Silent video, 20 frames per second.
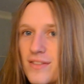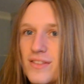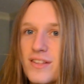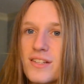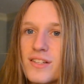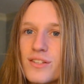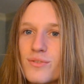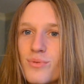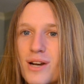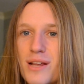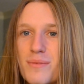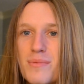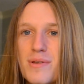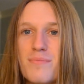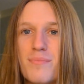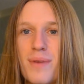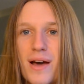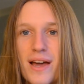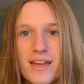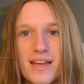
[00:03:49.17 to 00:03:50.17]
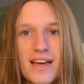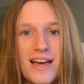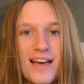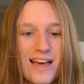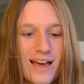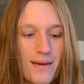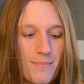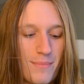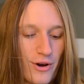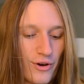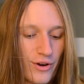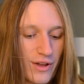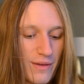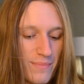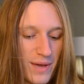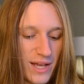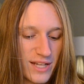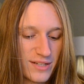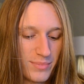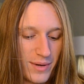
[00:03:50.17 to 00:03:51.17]
This is what I mean by American
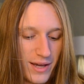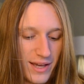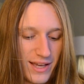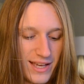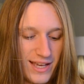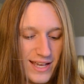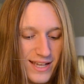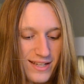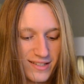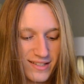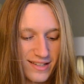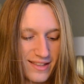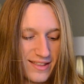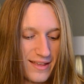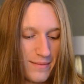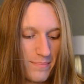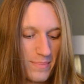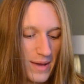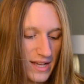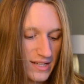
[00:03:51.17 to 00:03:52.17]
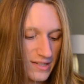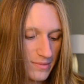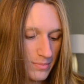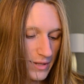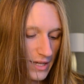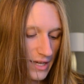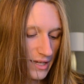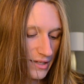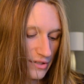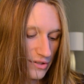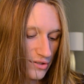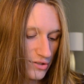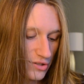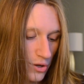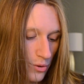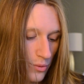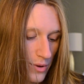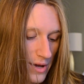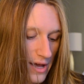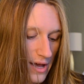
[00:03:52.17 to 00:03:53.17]
Best Buy is the best place.
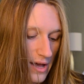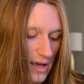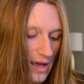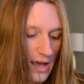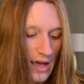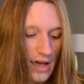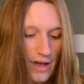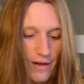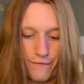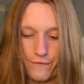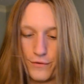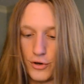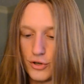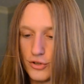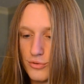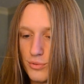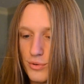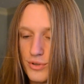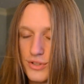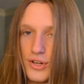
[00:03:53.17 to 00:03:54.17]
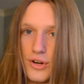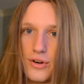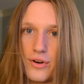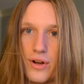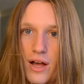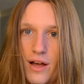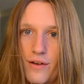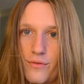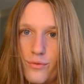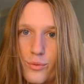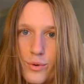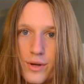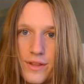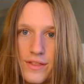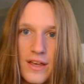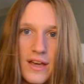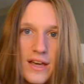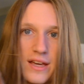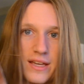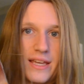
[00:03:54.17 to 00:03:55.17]
So first we'll start off with
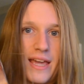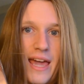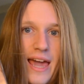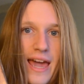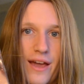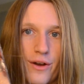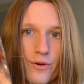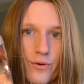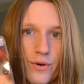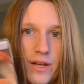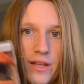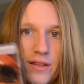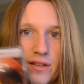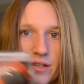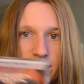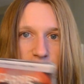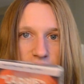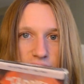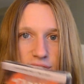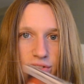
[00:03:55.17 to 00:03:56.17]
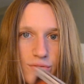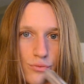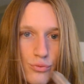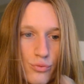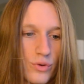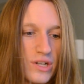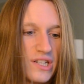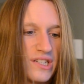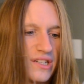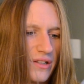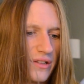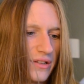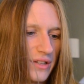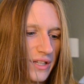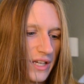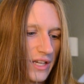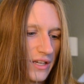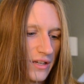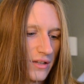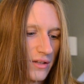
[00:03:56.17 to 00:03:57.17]
Carrie. This is
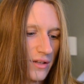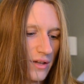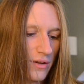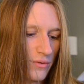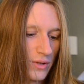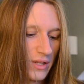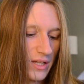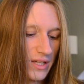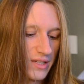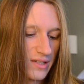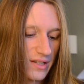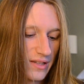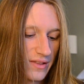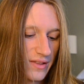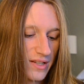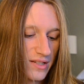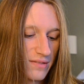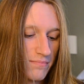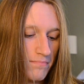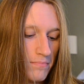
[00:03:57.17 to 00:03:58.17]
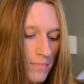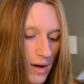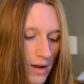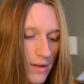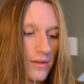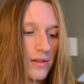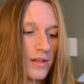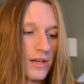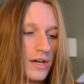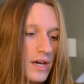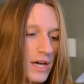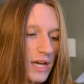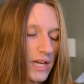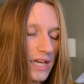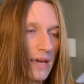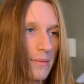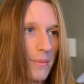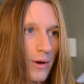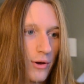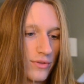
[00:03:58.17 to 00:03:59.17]
recently released, like this month
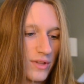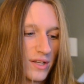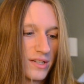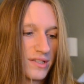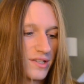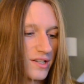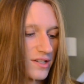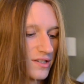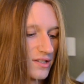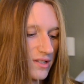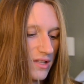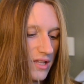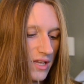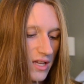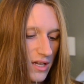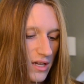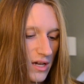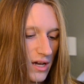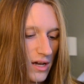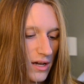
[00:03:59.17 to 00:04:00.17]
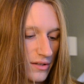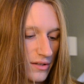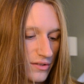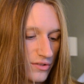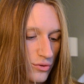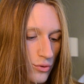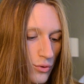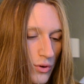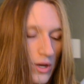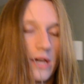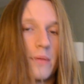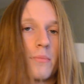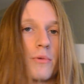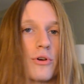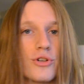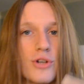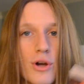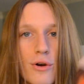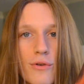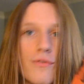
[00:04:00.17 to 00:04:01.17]
came out. This is the Scream or
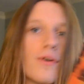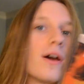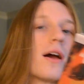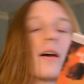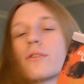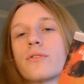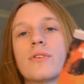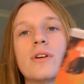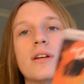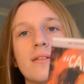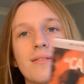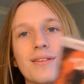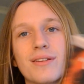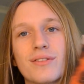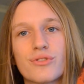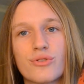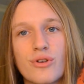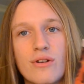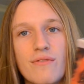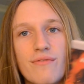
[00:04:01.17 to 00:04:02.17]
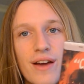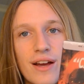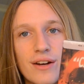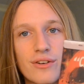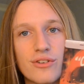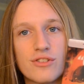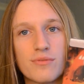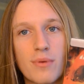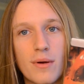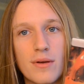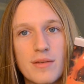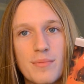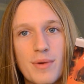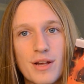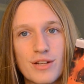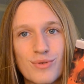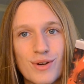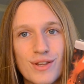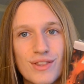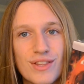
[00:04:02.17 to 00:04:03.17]
Shout Factory. Scream Factory is probably the
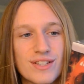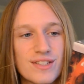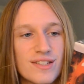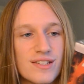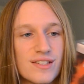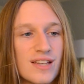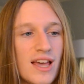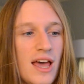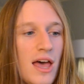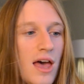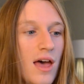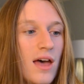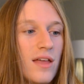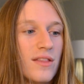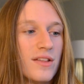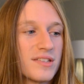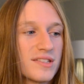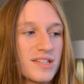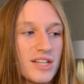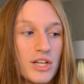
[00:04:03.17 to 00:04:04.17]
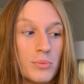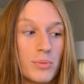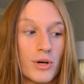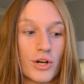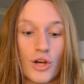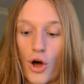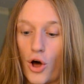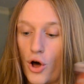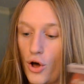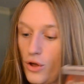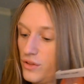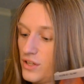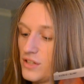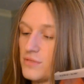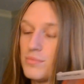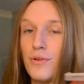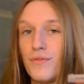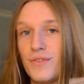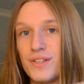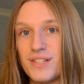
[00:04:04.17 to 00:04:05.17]
best way. This is the Steelbook. All these
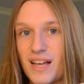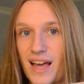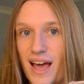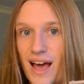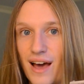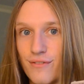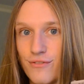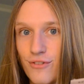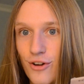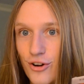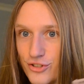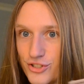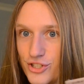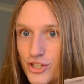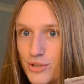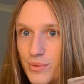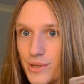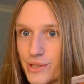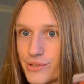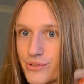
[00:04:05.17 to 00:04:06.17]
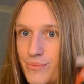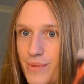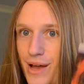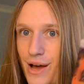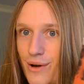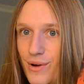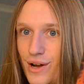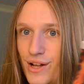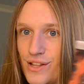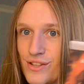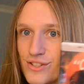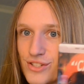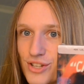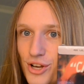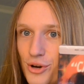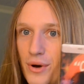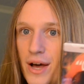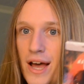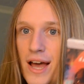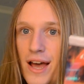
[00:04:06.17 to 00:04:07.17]
movies I have are Steelbooks from now on.
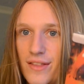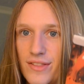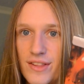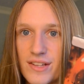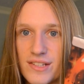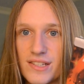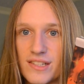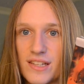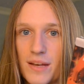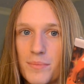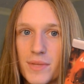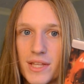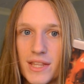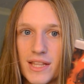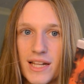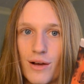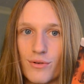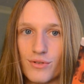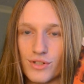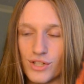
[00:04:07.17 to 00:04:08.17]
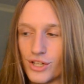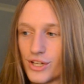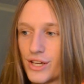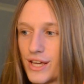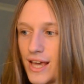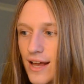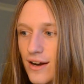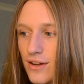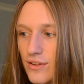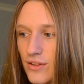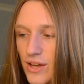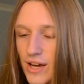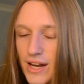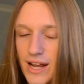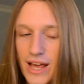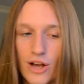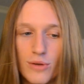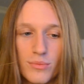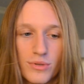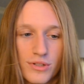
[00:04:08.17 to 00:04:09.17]
So this is something that I was looking at online.
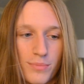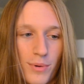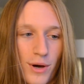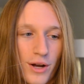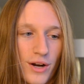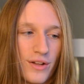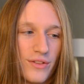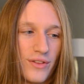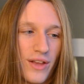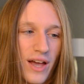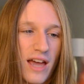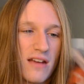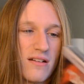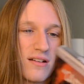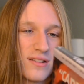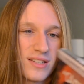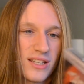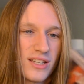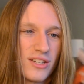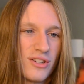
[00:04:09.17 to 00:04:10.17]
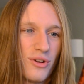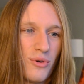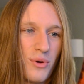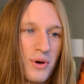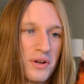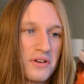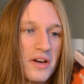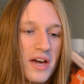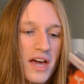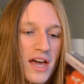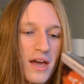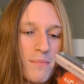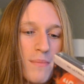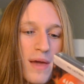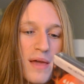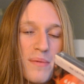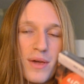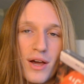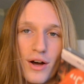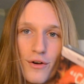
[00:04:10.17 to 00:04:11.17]
I almost bought it online. I was like, you know what,
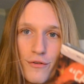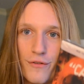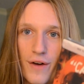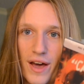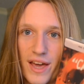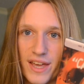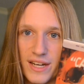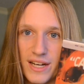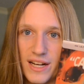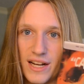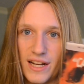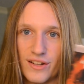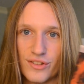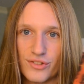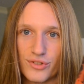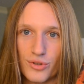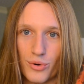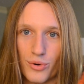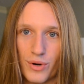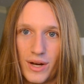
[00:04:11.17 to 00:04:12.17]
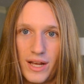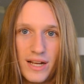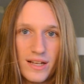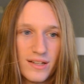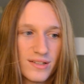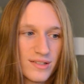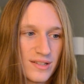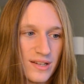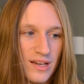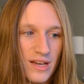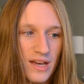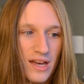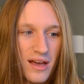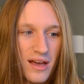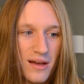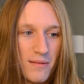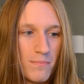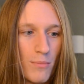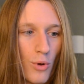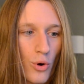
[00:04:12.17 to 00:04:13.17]
maybe I'll find it in a store. It is
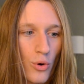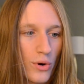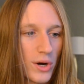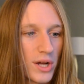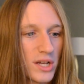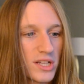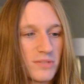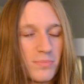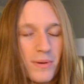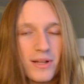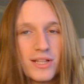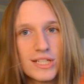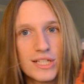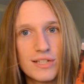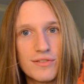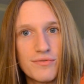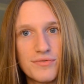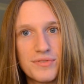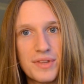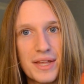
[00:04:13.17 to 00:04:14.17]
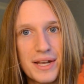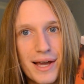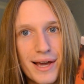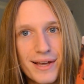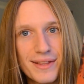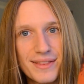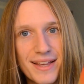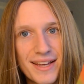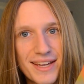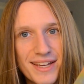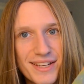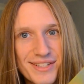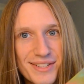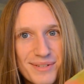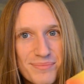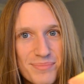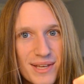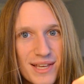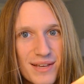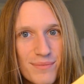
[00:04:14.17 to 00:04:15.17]
more expensive than I'd like it
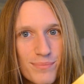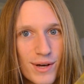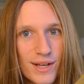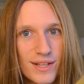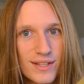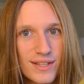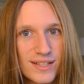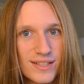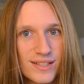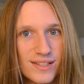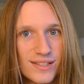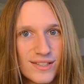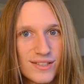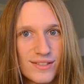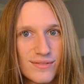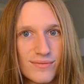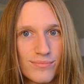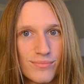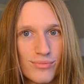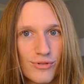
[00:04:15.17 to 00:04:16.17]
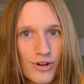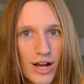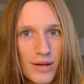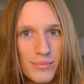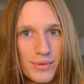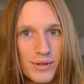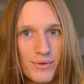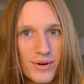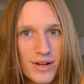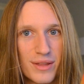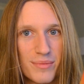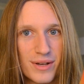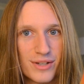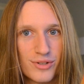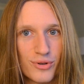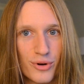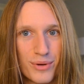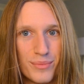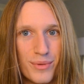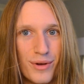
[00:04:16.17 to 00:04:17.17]
to be, but this is probably one of the
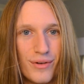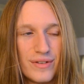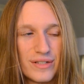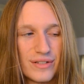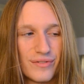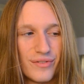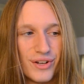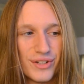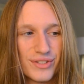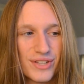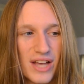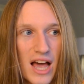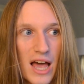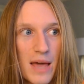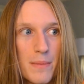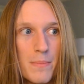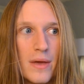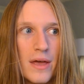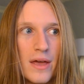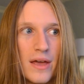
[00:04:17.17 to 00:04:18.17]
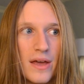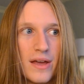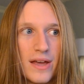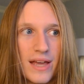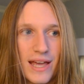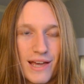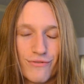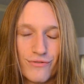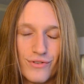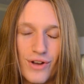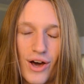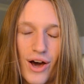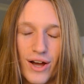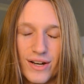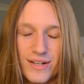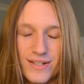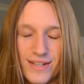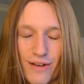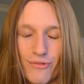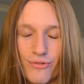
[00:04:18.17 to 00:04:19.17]
best horror movies of all time, if
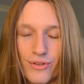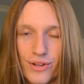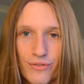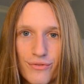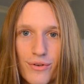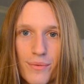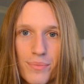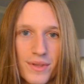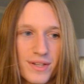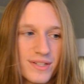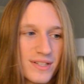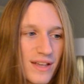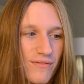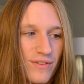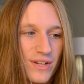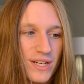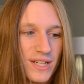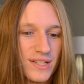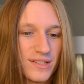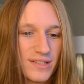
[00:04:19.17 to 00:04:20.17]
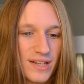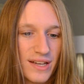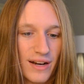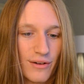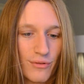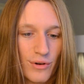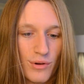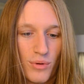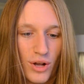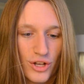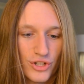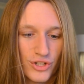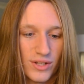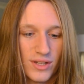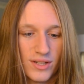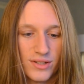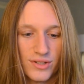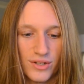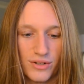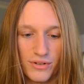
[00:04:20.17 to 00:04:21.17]
not definitely from the 70s, and I rewatched it
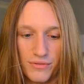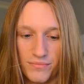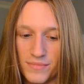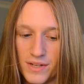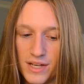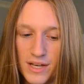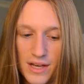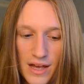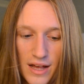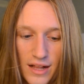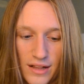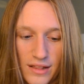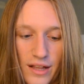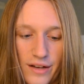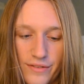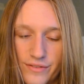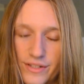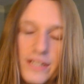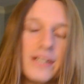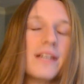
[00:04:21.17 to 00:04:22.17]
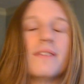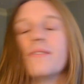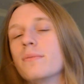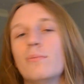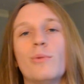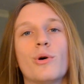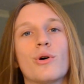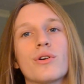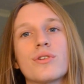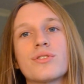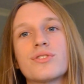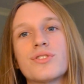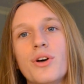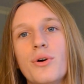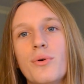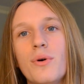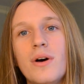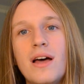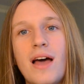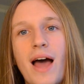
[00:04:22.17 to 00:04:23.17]
this year, loved it even more.
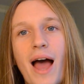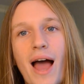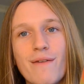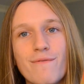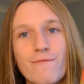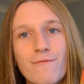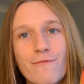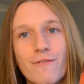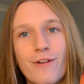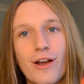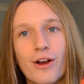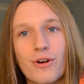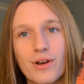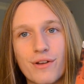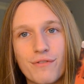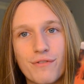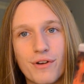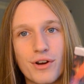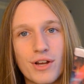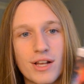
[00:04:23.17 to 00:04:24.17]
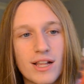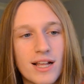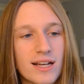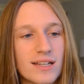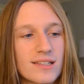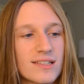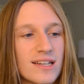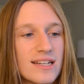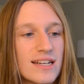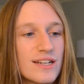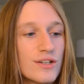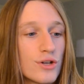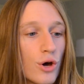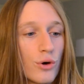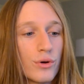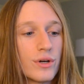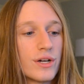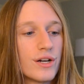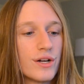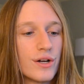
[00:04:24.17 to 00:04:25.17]
So I'm very, very glad, because I didn't
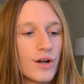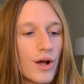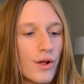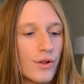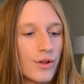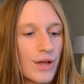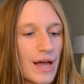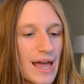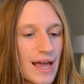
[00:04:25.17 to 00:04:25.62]
own it at all.